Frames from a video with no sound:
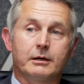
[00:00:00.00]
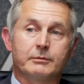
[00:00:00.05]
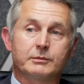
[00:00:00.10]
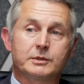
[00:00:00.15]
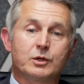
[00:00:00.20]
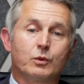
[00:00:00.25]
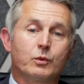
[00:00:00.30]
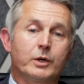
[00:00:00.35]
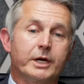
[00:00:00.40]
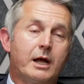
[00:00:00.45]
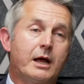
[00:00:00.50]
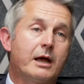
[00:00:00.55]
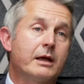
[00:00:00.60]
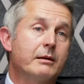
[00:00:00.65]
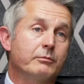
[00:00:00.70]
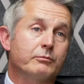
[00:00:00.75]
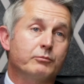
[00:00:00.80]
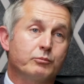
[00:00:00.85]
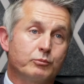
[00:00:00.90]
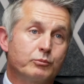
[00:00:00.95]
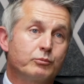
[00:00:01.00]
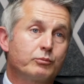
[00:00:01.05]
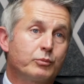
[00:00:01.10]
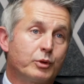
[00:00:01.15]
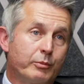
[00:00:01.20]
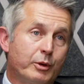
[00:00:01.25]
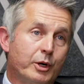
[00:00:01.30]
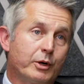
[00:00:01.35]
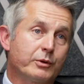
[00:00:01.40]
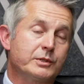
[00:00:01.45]
so what I am
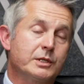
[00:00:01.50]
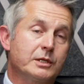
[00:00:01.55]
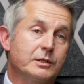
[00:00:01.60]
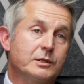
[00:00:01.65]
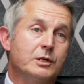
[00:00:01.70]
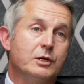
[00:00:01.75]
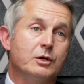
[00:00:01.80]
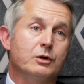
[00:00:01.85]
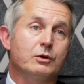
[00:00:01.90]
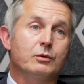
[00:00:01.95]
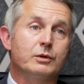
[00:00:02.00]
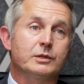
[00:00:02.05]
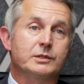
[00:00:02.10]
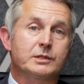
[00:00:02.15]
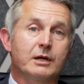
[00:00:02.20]
proposing to do is